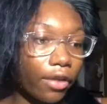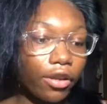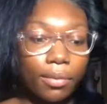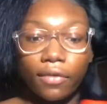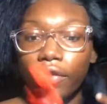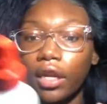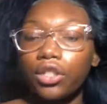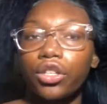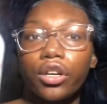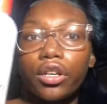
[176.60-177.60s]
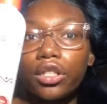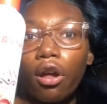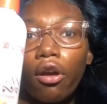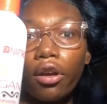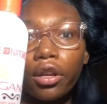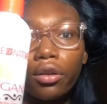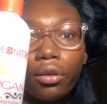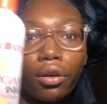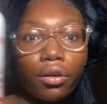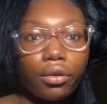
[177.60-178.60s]
Cream of Nature. It's the Argan
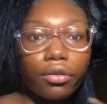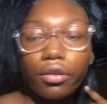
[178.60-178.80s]
Oil,